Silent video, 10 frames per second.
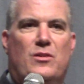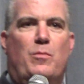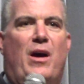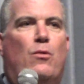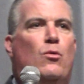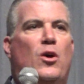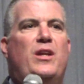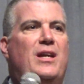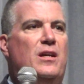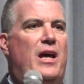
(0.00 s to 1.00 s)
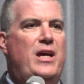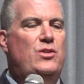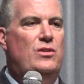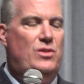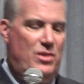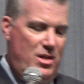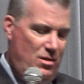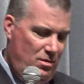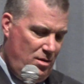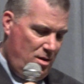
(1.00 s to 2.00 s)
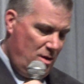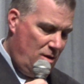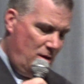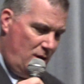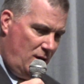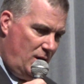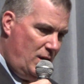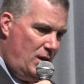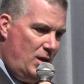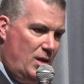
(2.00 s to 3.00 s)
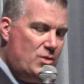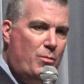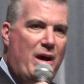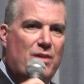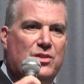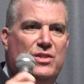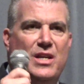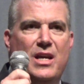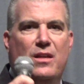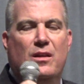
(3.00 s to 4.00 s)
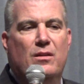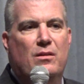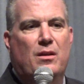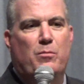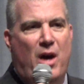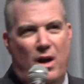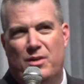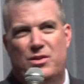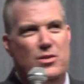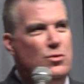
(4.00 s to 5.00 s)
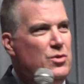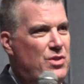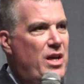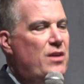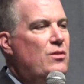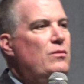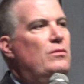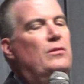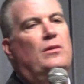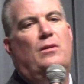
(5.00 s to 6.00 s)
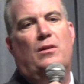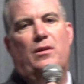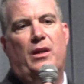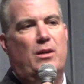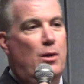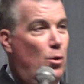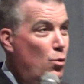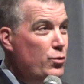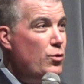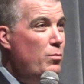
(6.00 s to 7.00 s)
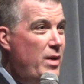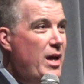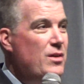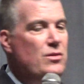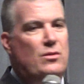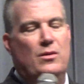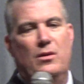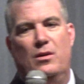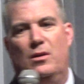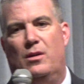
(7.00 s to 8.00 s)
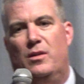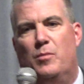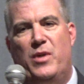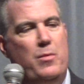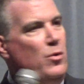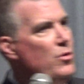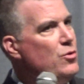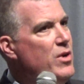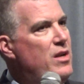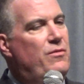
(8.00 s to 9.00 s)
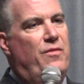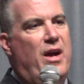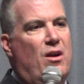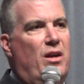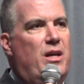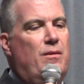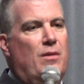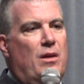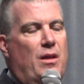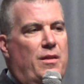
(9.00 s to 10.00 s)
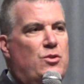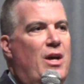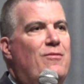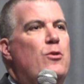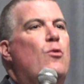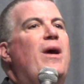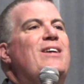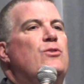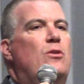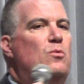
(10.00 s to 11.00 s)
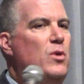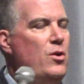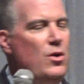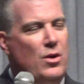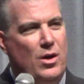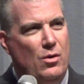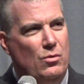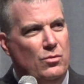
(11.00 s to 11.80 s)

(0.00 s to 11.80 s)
It's about running an agency. It's about seeing that policies are set, that goals are met, that people are treated fairly, that you have a direction on where you're going to go,